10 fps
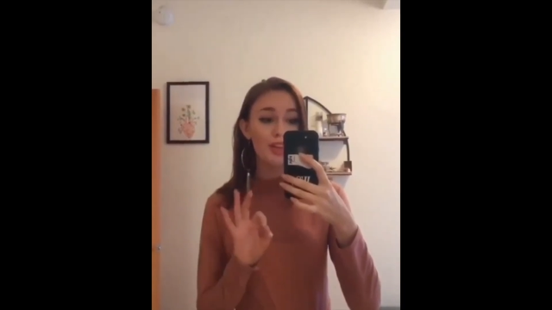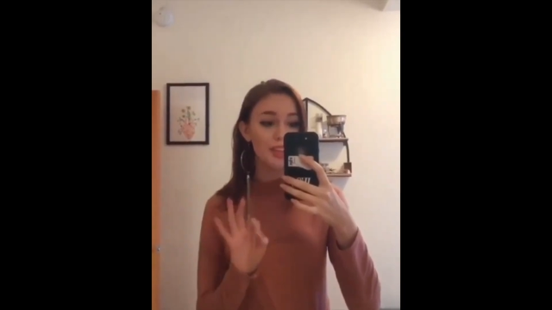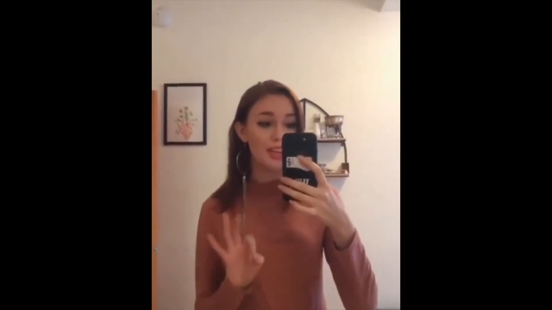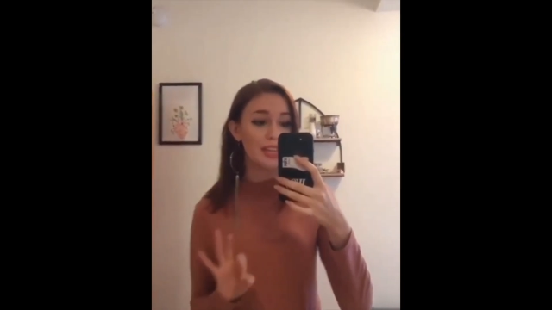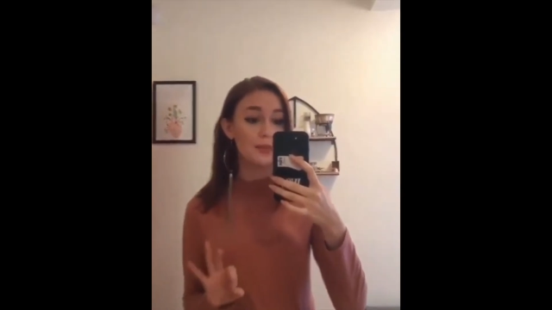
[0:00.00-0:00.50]
They
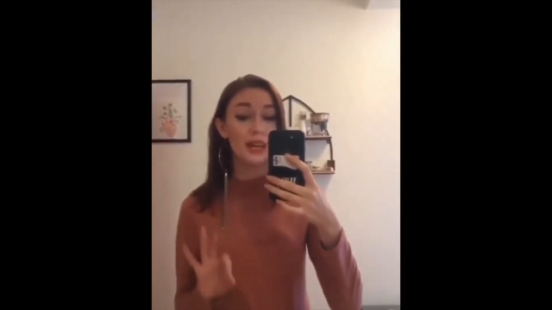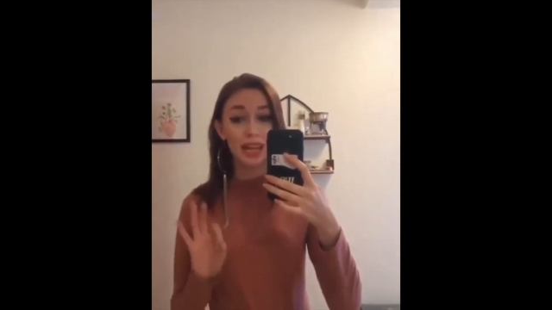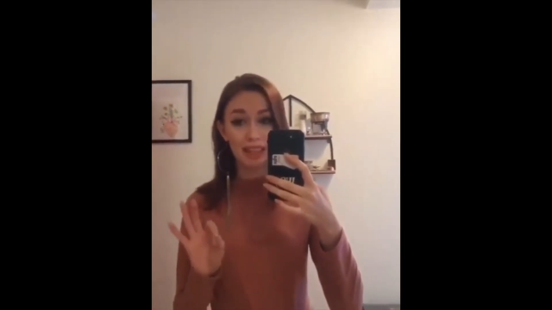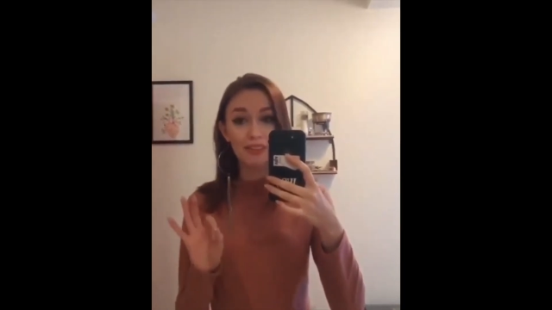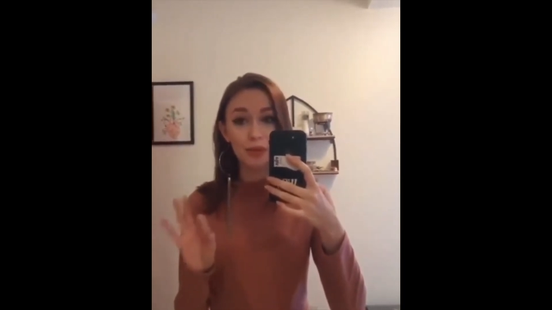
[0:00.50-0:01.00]
nickname it
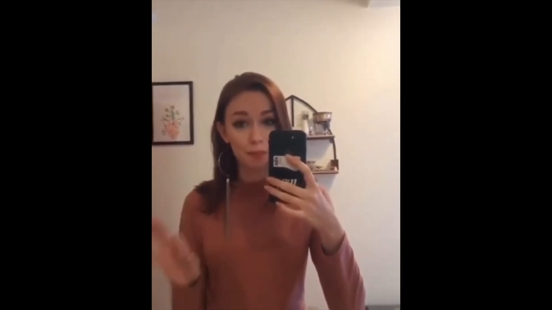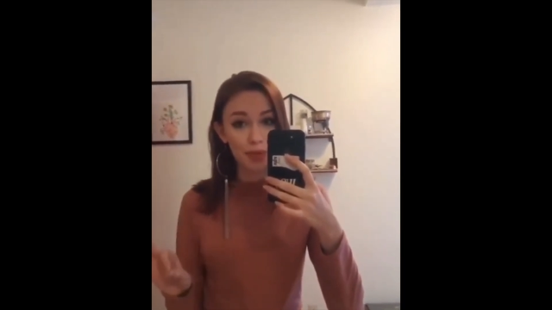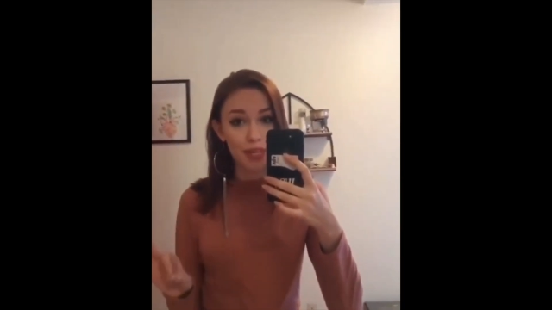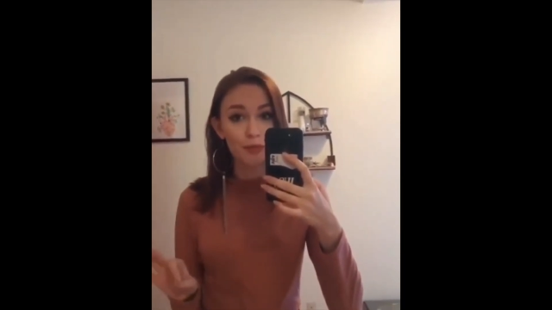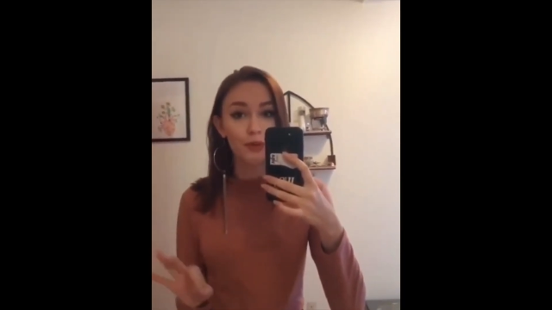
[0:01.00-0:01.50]

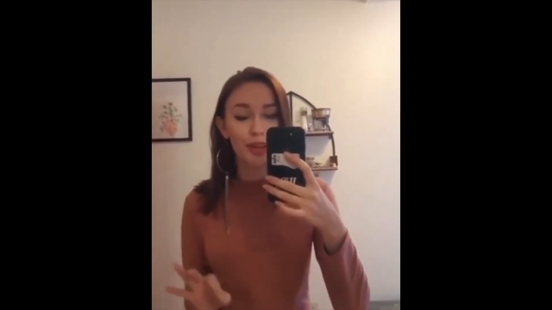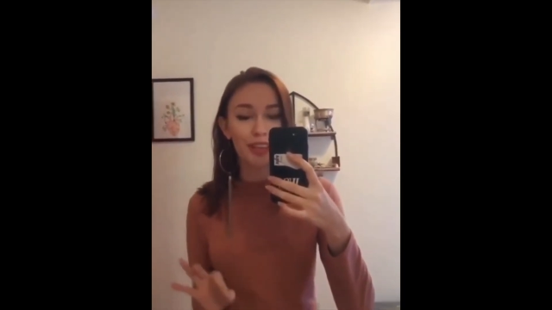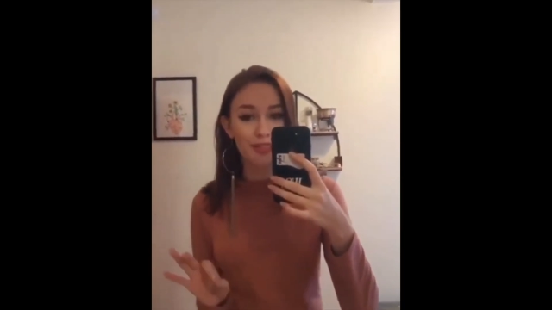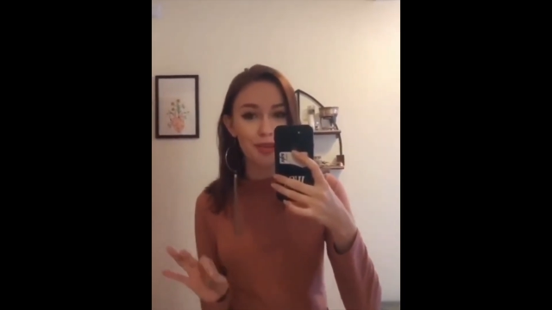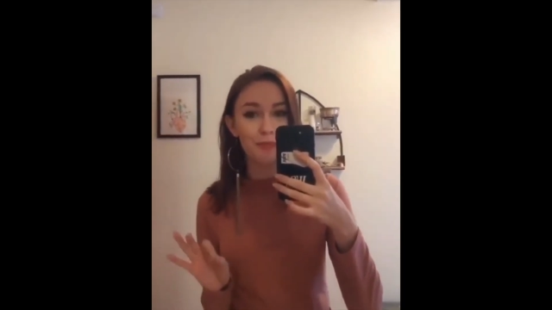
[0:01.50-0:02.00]
11B for
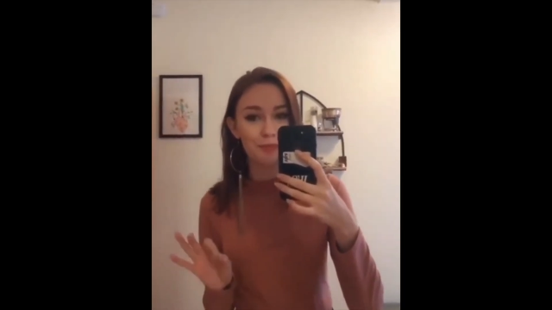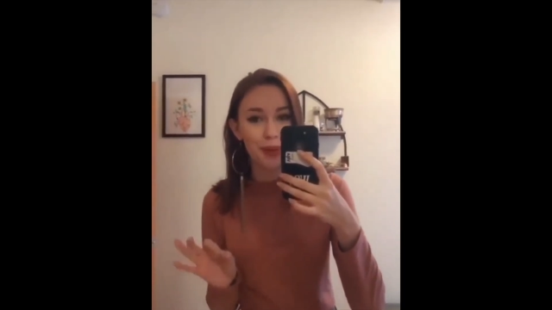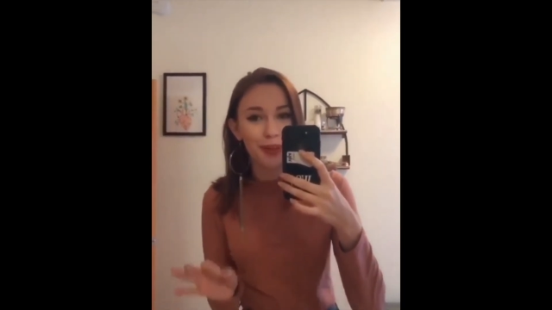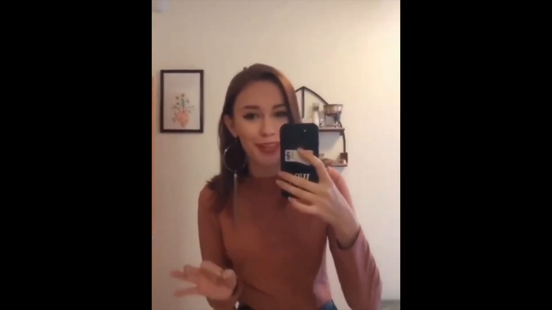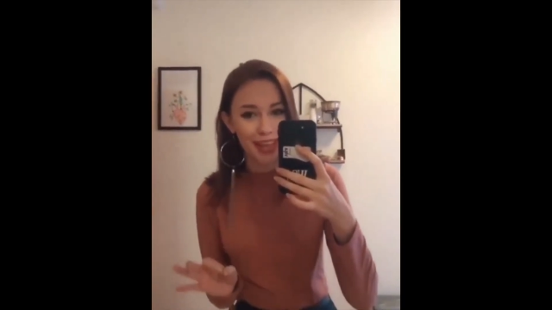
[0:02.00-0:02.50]
11 bullet